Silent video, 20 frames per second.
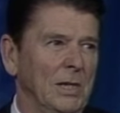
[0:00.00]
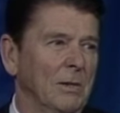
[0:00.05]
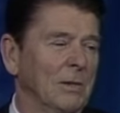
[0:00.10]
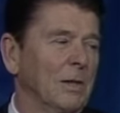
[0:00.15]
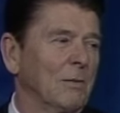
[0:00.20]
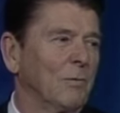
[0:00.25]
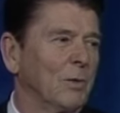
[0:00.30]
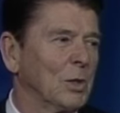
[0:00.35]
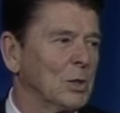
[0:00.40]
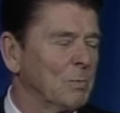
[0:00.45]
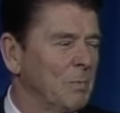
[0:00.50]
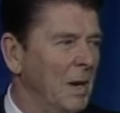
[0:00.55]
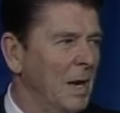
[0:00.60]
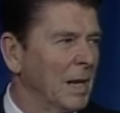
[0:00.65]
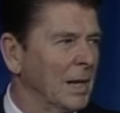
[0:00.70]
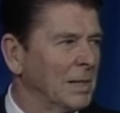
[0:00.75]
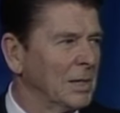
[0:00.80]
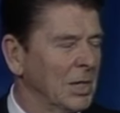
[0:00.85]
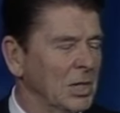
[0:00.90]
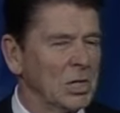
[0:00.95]
You're the first
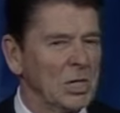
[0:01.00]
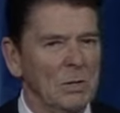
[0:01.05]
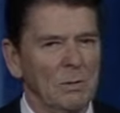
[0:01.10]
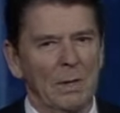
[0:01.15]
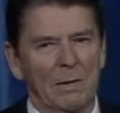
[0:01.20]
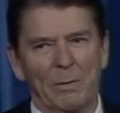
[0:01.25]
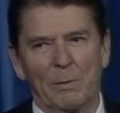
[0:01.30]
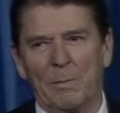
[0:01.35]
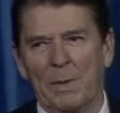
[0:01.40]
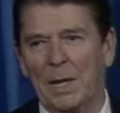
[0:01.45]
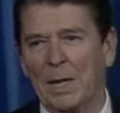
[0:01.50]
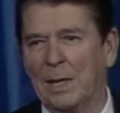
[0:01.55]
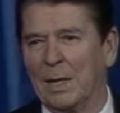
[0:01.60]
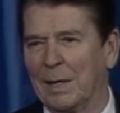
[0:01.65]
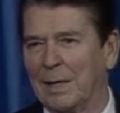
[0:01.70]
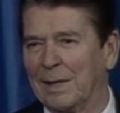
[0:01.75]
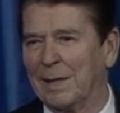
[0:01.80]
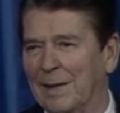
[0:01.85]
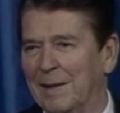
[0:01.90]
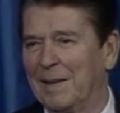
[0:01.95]
politician who ever made
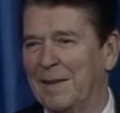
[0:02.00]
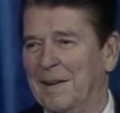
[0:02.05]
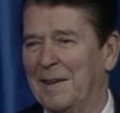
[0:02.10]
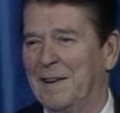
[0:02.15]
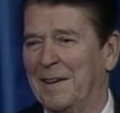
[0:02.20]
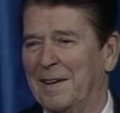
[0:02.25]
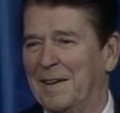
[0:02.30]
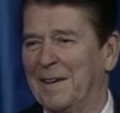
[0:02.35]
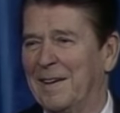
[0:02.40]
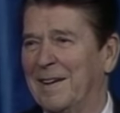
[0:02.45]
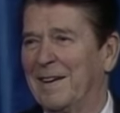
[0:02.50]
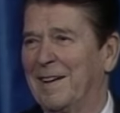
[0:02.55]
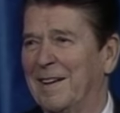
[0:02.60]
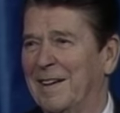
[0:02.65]
it."